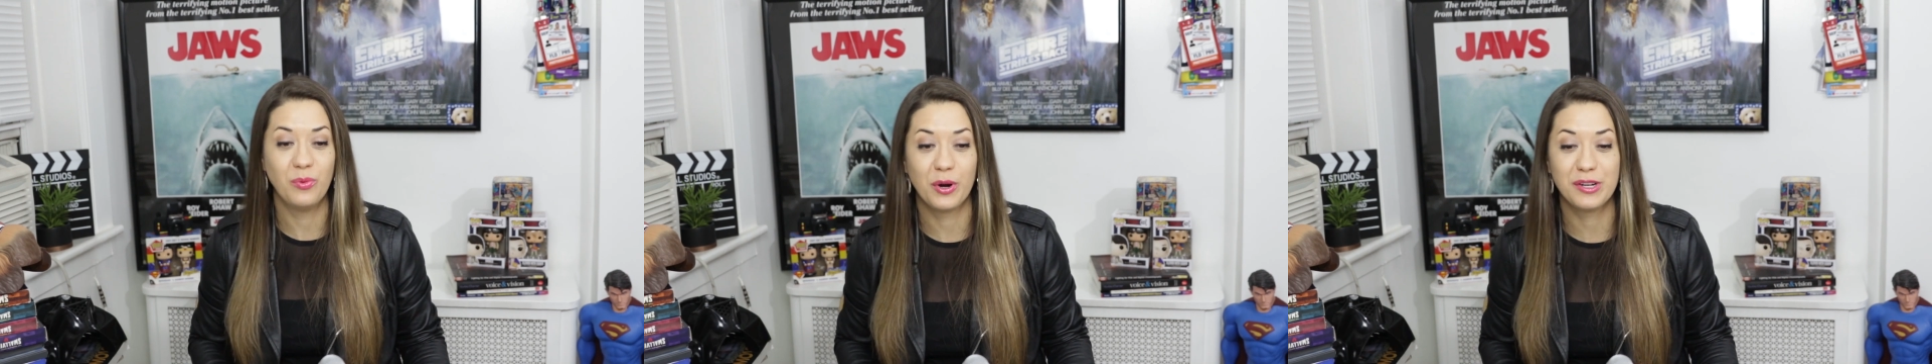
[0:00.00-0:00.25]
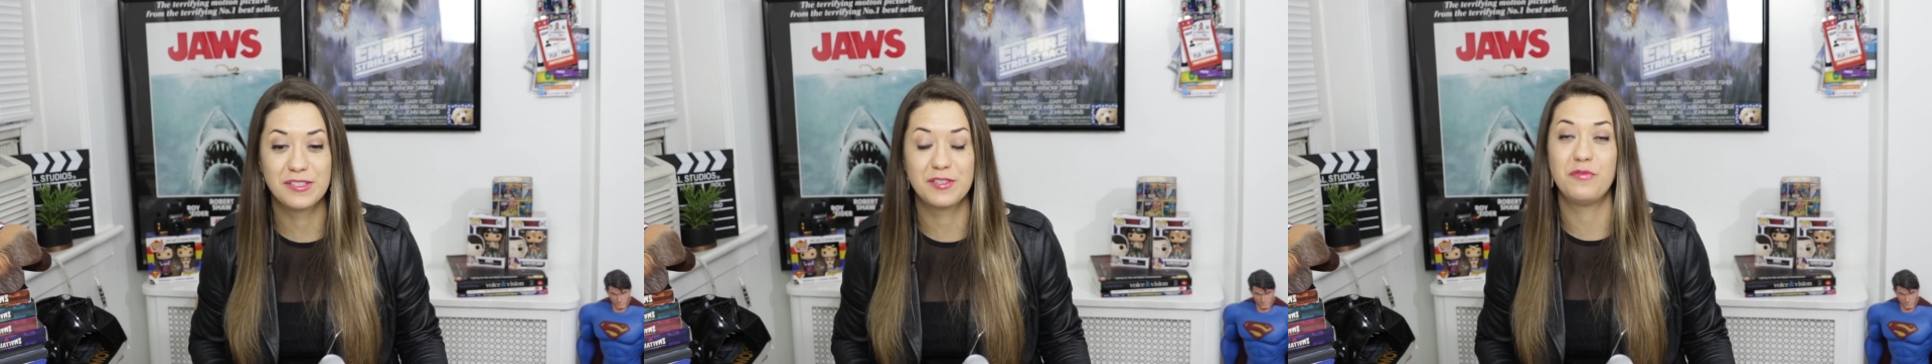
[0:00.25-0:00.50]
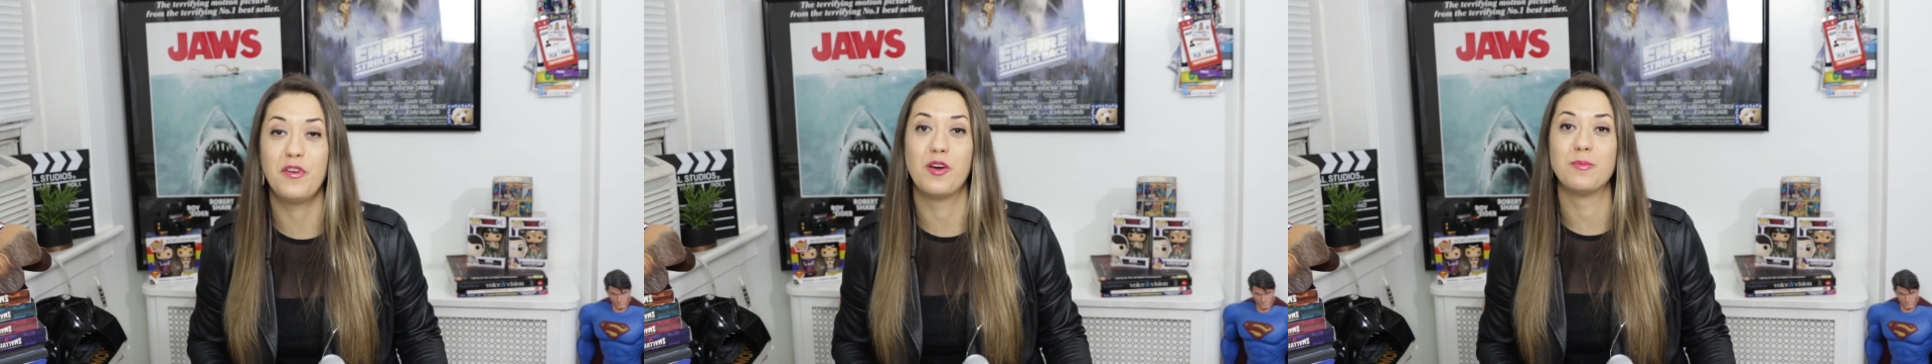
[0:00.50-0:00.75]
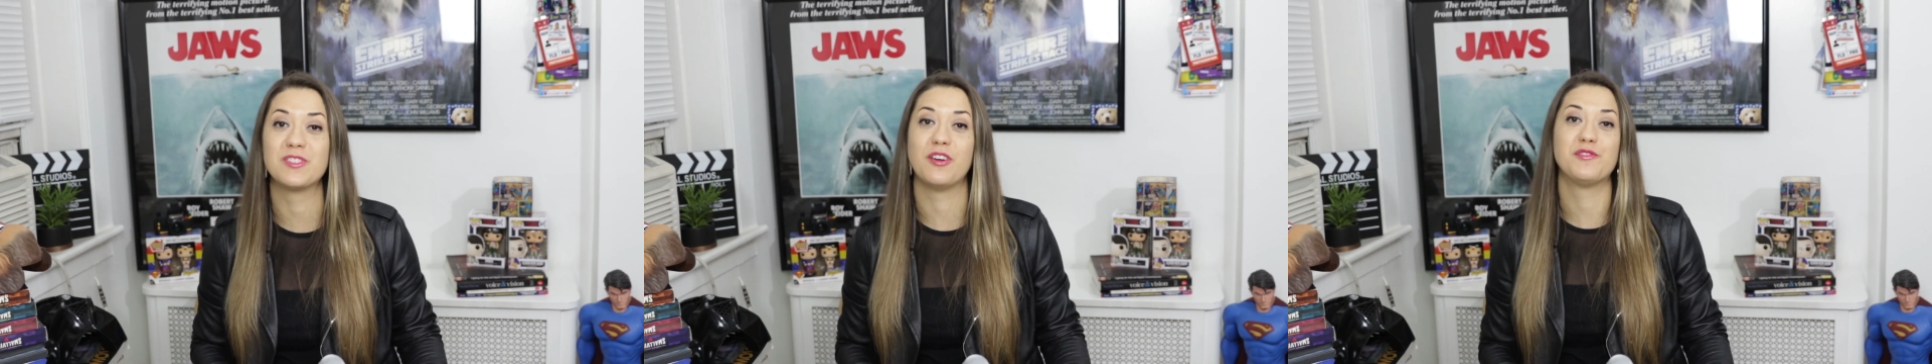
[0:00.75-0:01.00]
worst
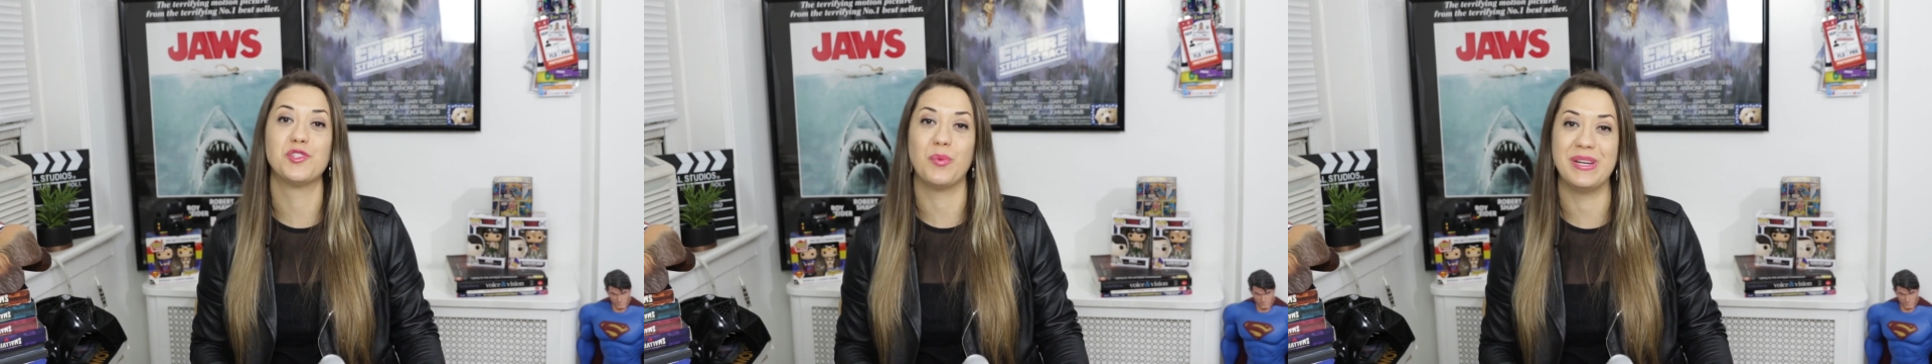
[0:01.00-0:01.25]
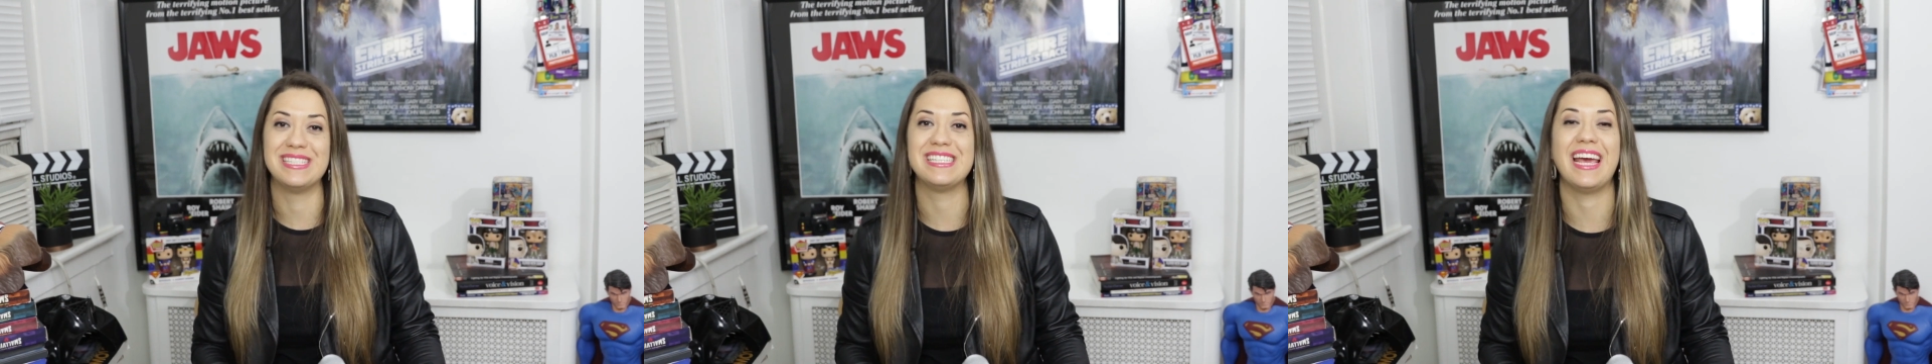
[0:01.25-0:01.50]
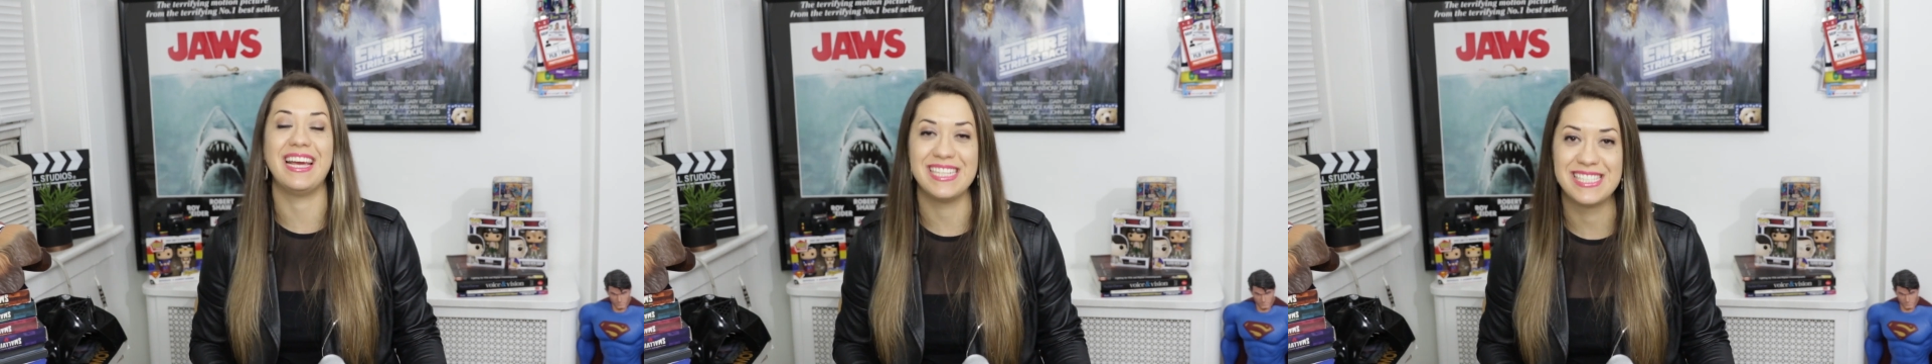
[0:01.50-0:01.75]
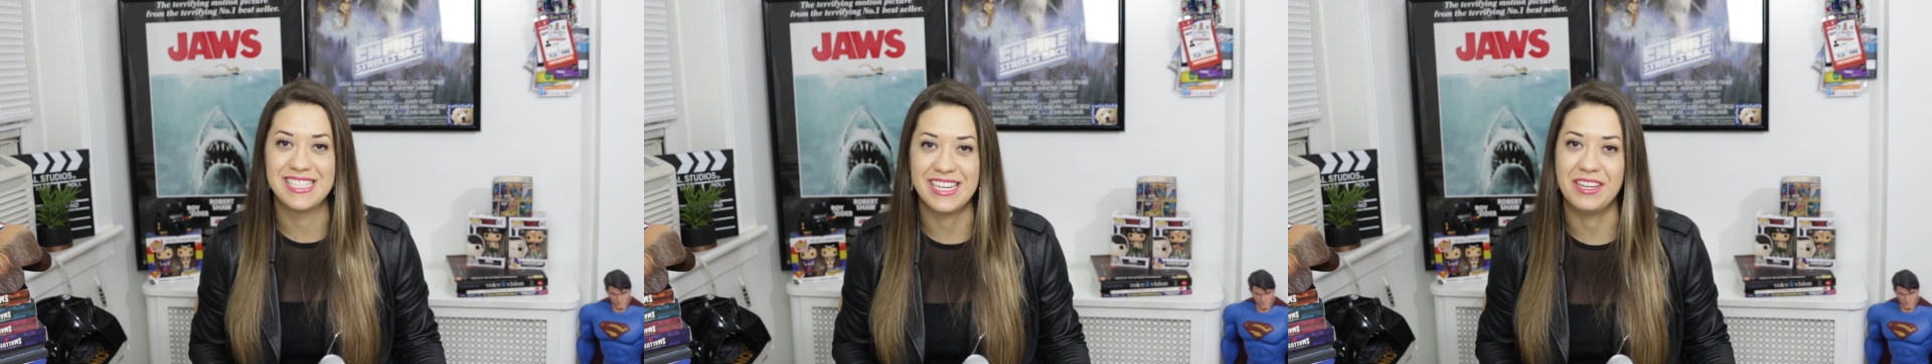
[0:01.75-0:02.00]
films of
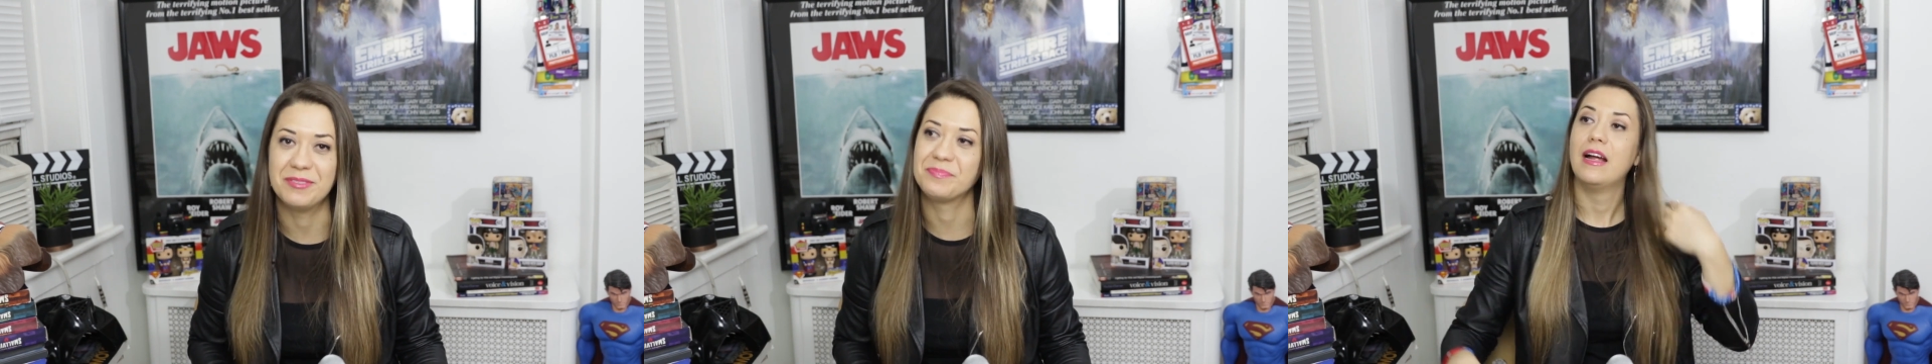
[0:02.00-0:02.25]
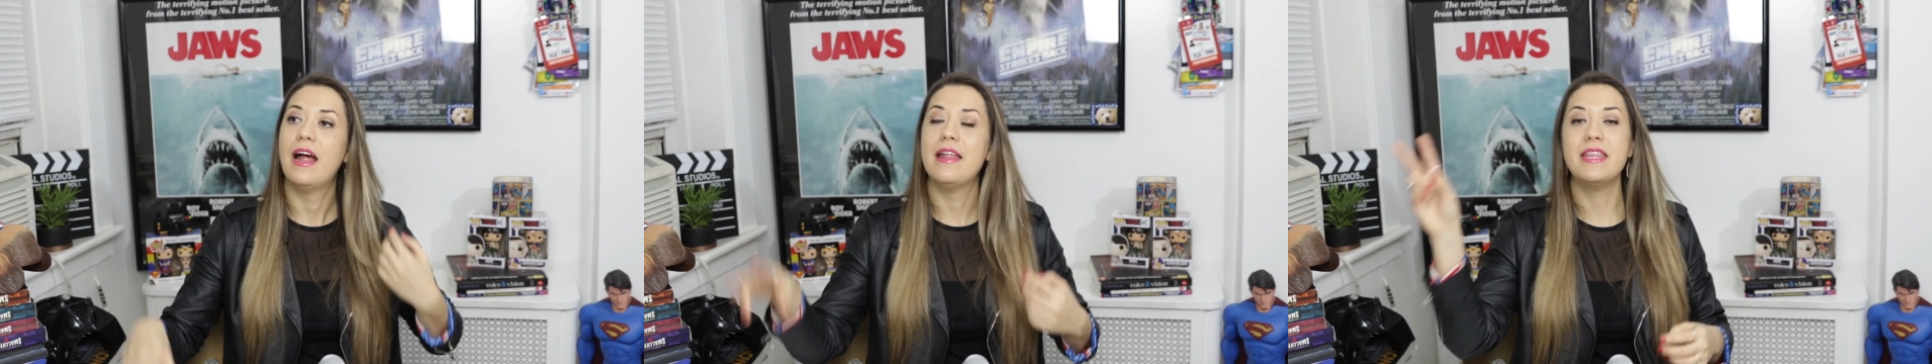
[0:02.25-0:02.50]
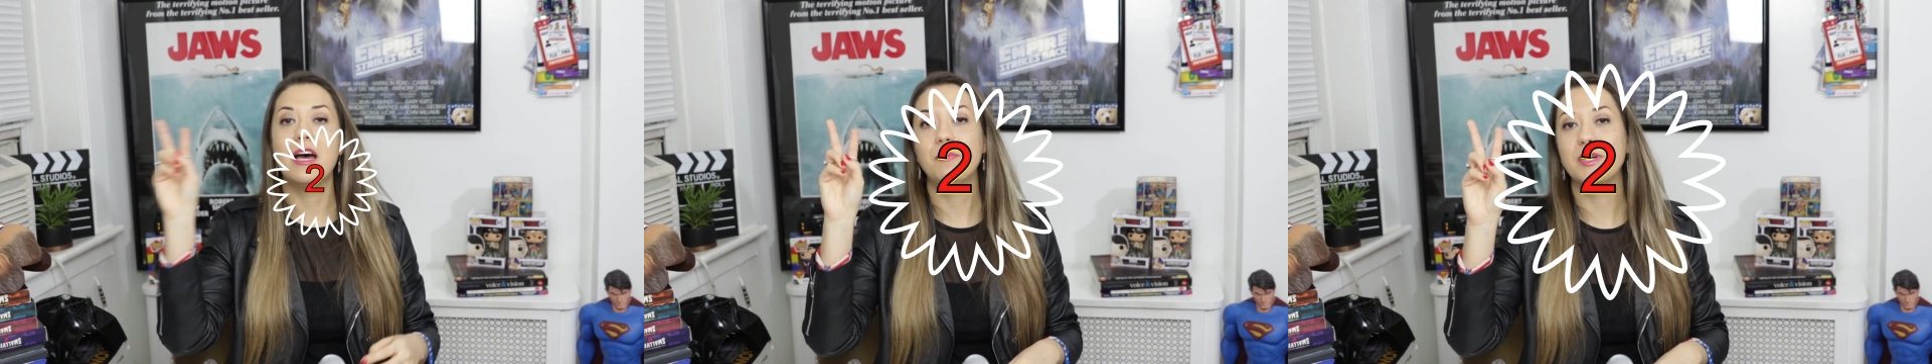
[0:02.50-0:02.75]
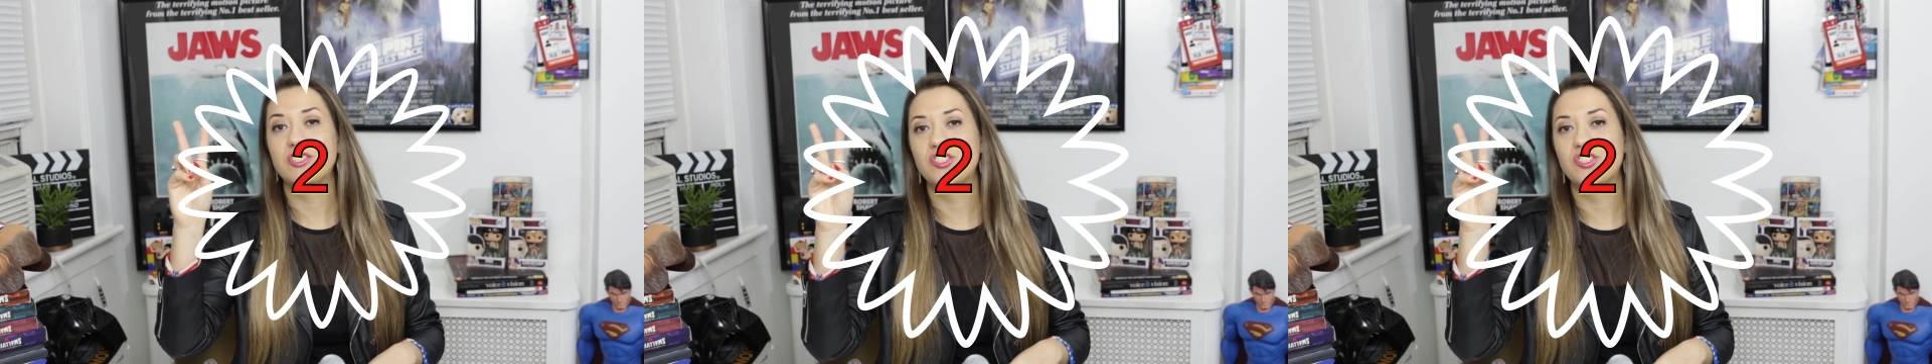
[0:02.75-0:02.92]
2018. And number